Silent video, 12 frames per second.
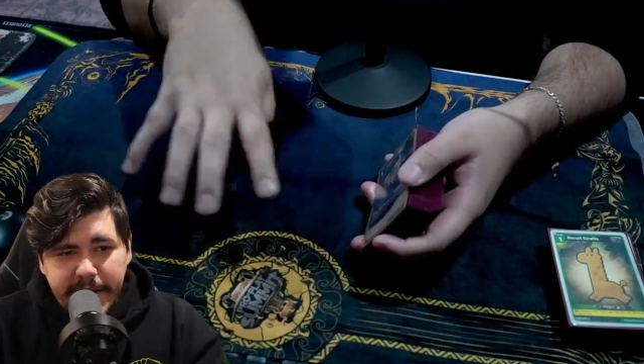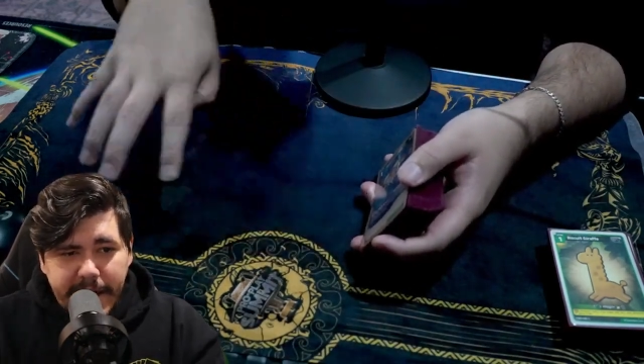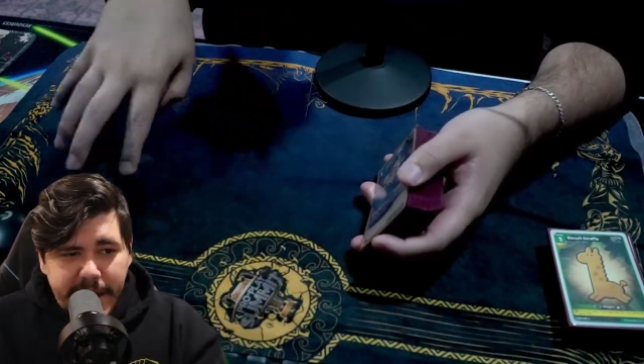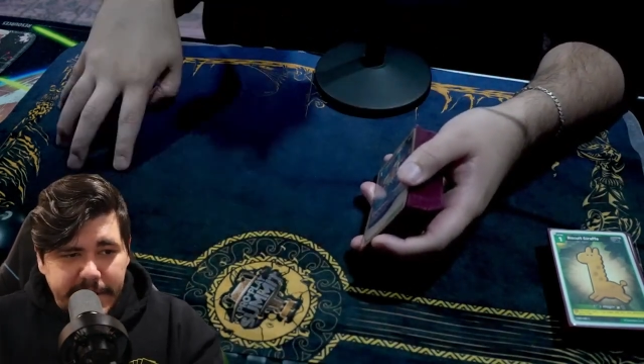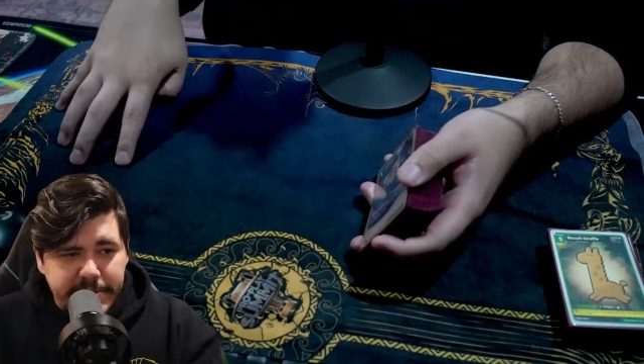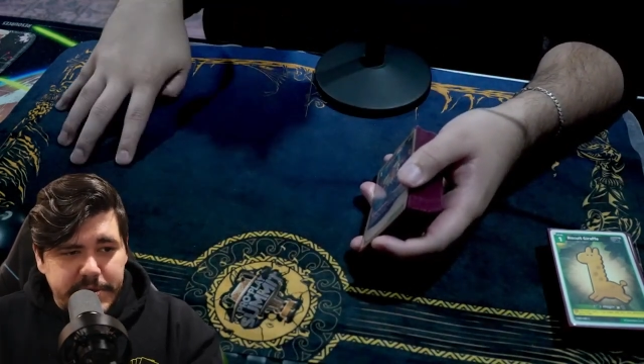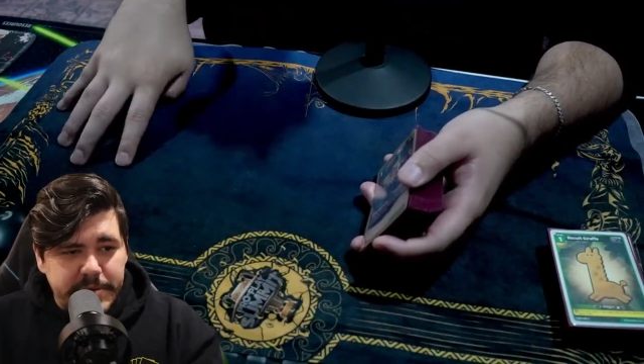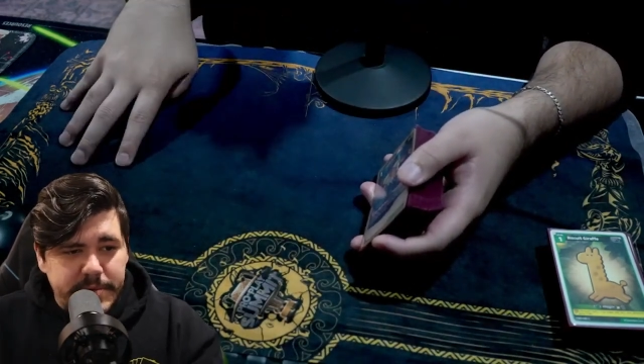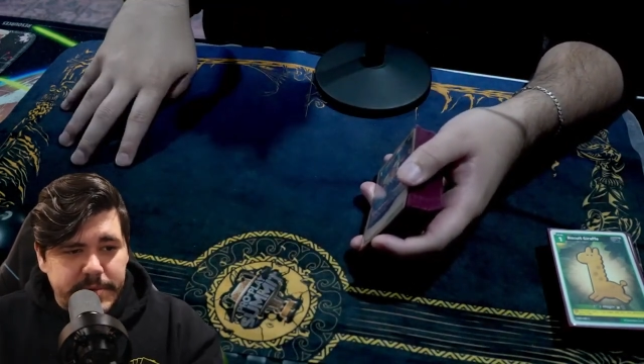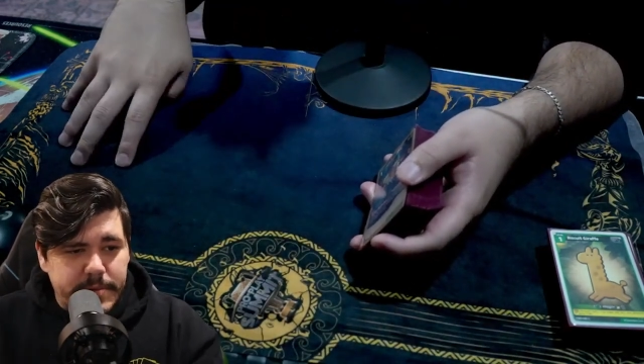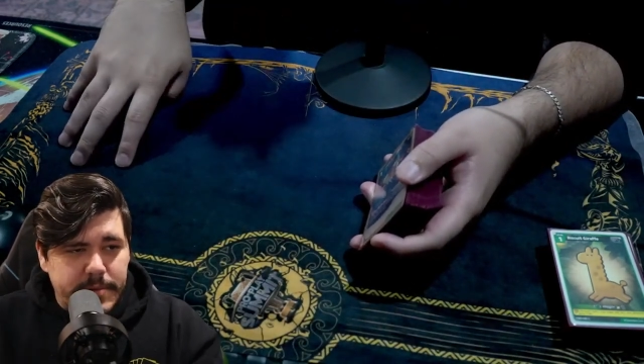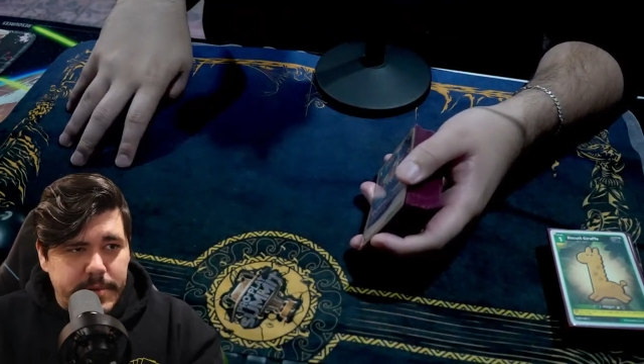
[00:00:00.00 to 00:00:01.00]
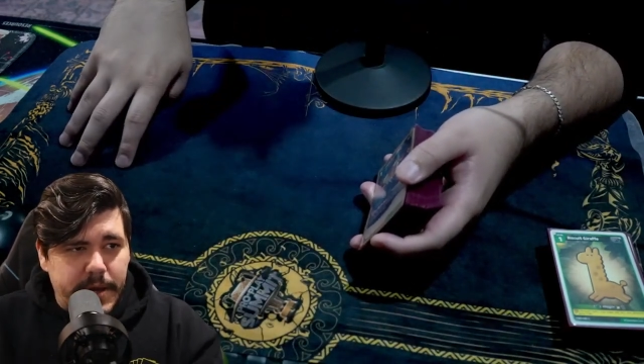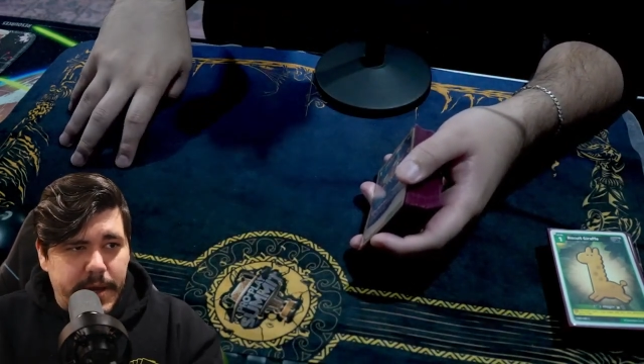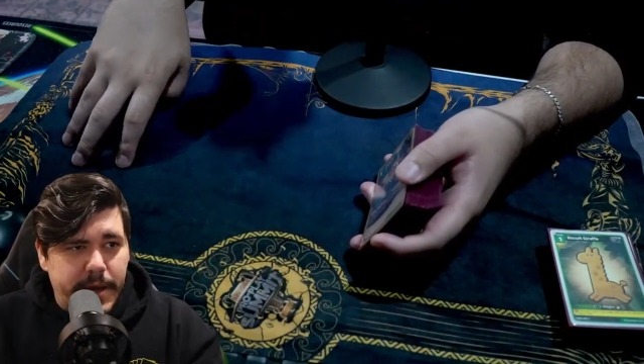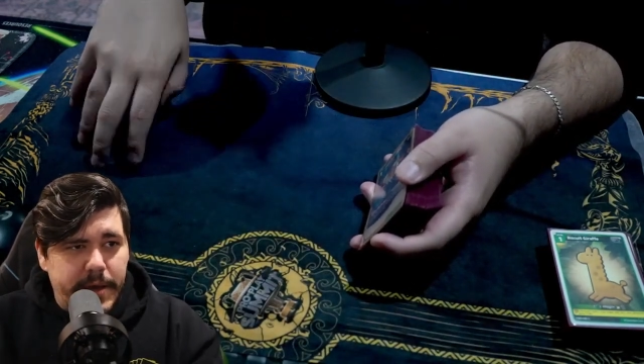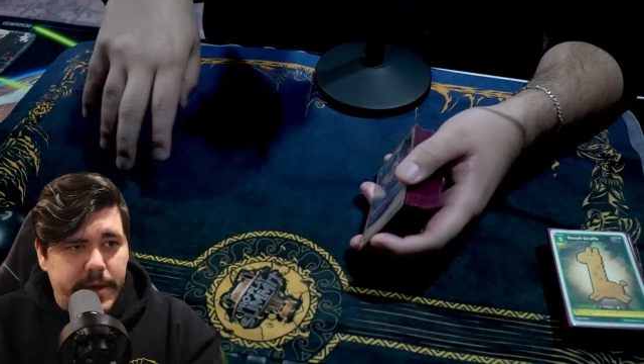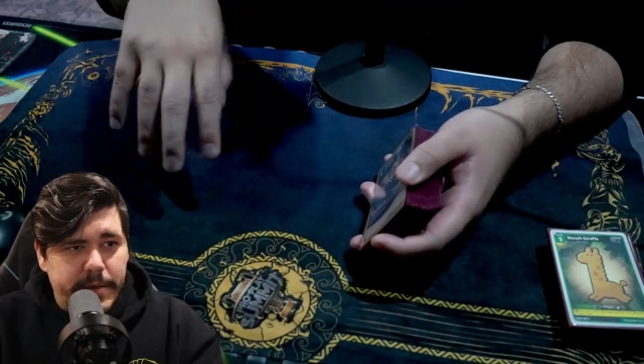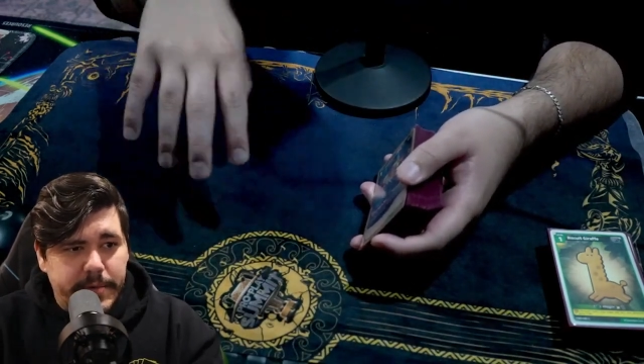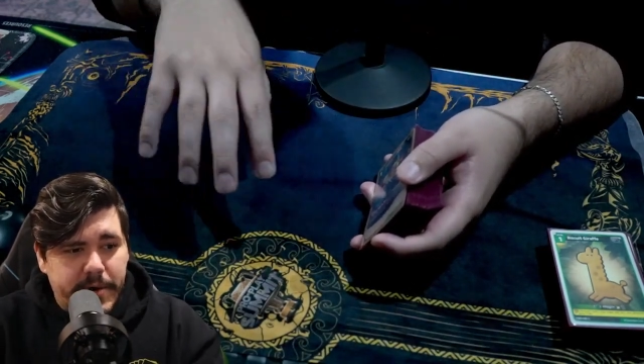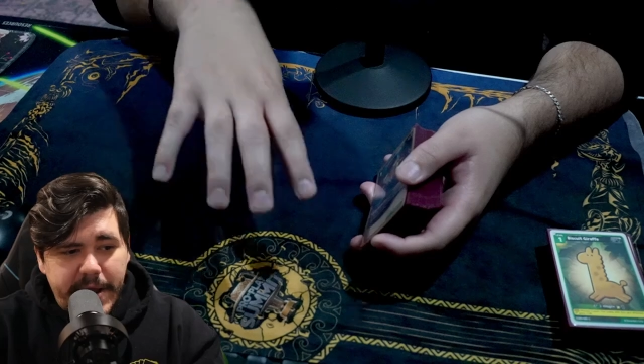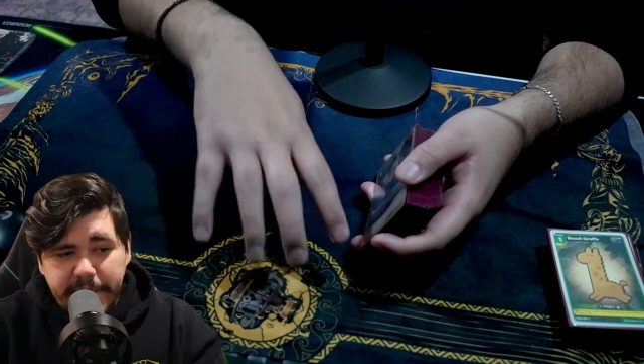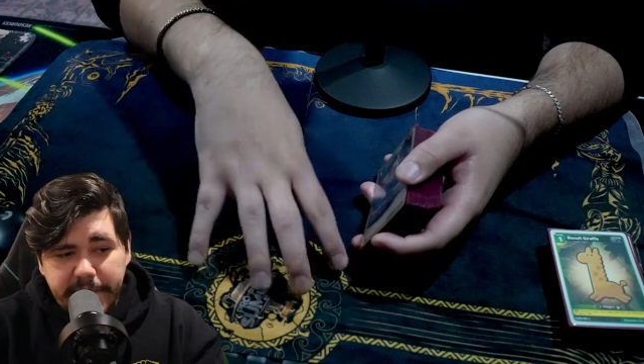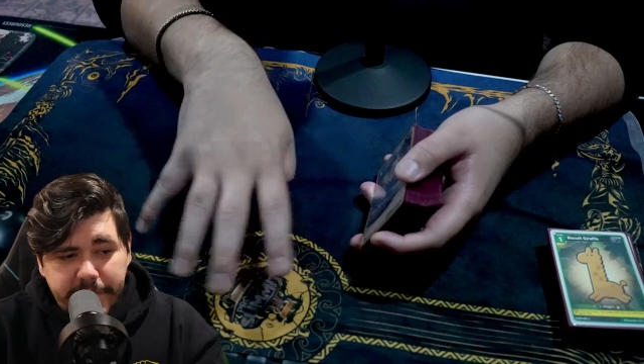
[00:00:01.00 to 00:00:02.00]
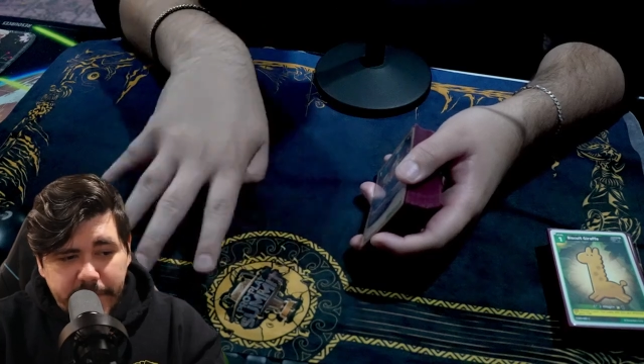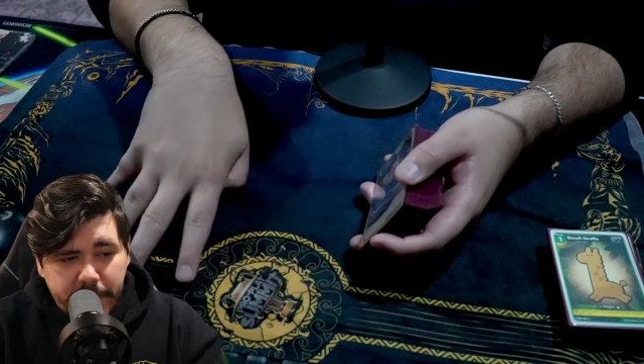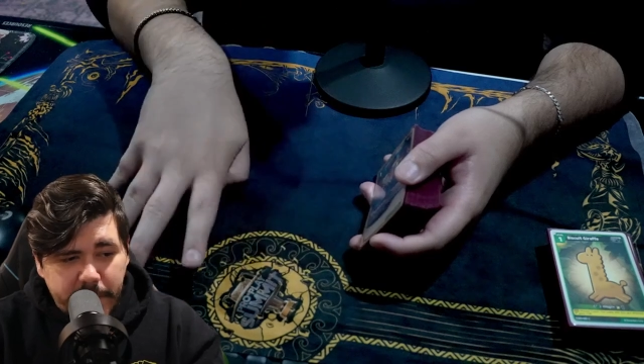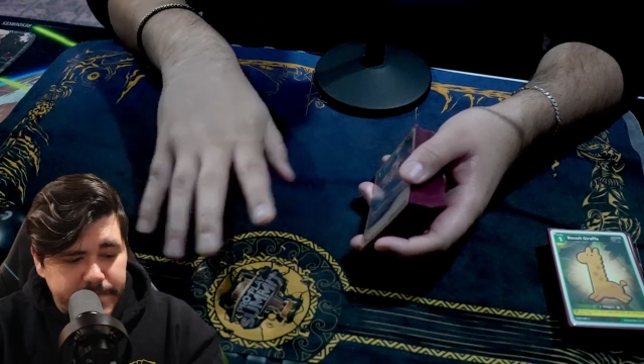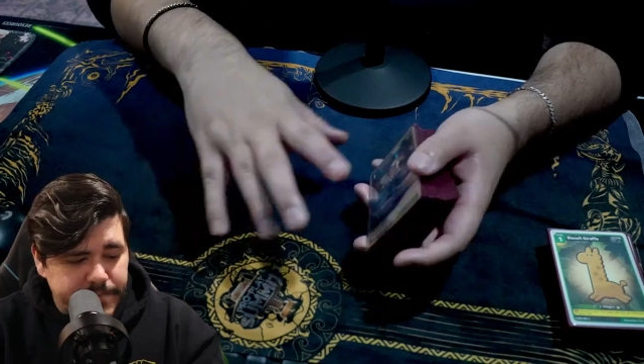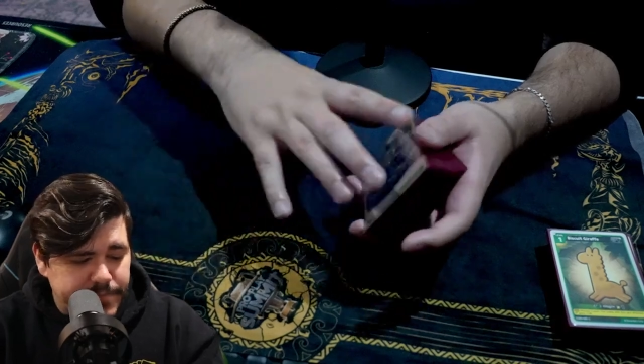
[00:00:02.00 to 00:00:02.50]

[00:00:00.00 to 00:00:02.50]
8 or 8 and 4.